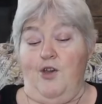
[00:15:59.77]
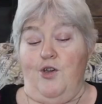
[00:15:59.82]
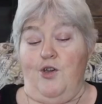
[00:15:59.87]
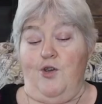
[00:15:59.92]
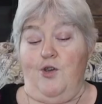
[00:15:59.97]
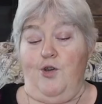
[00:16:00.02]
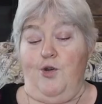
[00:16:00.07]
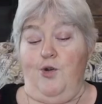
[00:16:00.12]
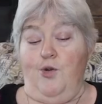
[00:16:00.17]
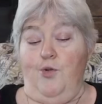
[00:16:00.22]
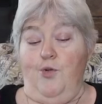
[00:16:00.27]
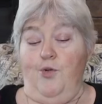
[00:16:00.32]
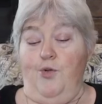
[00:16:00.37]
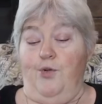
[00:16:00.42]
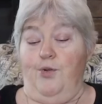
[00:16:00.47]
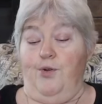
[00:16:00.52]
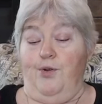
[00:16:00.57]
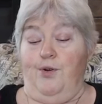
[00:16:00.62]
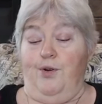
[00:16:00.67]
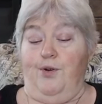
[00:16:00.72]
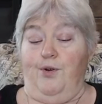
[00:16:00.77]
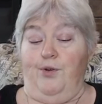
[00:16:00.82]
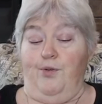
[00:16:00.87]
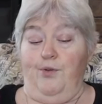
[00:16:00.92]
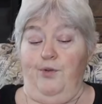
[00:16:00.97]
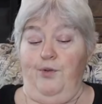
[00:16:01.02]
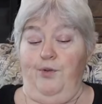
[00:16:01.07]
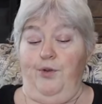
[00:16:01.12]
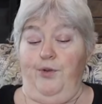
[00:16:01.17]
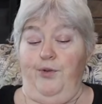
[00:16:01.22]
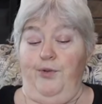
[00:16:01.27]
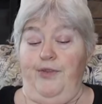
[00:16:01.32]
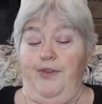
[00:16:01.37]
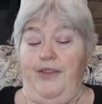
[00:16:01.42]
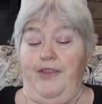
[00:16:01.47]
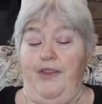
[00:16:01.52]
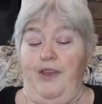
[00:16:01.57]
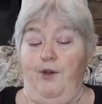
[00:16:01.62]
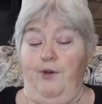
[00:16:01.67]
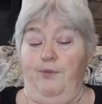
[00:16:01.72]
who ruled
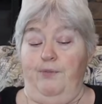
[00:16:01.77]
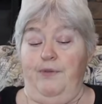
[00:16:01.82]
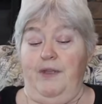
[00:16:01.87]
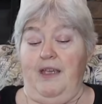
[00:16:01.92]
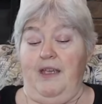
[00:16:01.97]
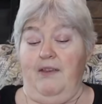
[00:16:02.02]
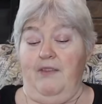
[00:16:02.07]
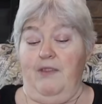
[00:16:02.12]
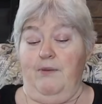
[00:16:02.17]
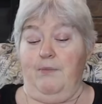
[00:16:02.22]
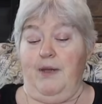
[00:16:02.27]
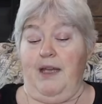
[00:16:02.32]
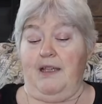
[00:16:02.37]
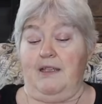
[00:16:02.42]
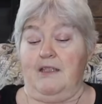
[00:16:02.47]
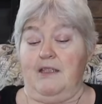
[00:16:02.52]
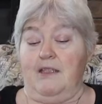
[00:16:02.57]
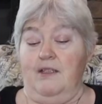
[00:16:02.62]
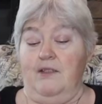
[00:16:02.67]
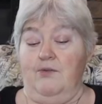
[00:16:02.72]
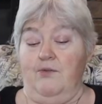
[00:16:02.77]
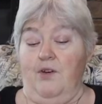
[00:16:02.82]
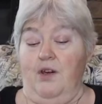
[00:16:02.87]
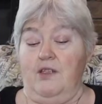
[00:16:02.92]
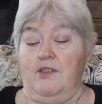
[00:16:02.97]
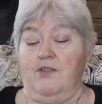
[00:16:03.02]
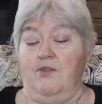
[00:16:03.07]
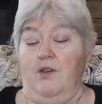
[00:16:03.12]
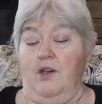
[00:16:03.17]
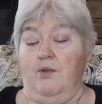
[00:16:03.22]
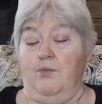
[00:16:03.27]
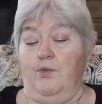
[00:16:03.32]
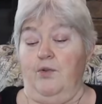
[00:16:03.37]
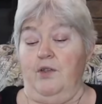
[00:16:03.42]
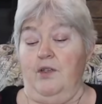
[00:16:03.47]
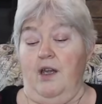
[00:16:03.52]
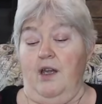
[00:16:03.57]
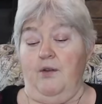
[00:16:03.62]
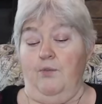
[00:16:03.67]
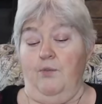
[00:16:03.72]
that the opening of the Mexican restaurant would
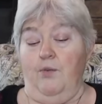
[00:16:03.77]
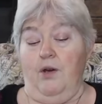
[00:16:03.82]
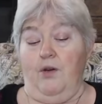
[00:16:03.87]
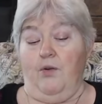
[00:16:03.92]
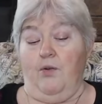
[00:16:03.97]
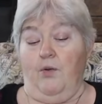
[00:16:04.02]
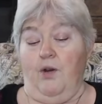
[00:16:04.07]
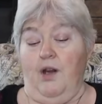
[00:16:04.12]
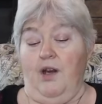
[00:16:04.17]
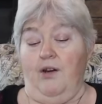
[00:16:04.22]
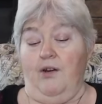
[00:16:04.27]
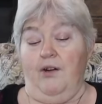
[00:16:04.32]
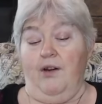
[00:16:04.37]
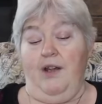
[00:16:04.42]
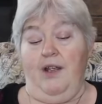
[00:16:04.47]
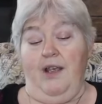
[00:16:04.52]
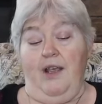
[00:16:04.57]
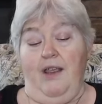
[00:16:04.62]
not require